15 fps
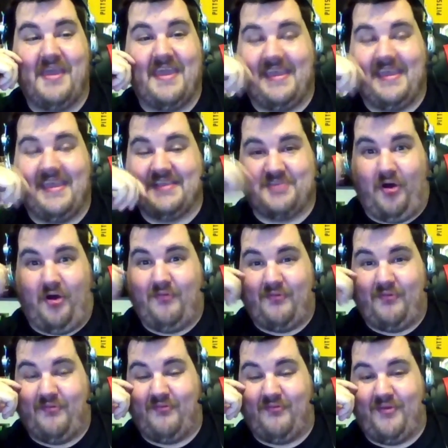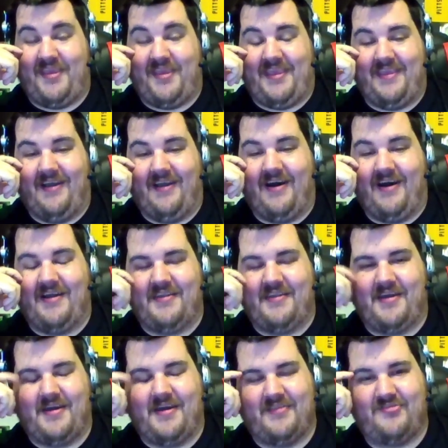it's all for free on
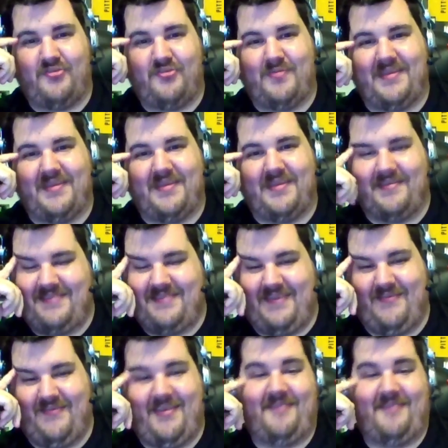uh, Tubi dot T V.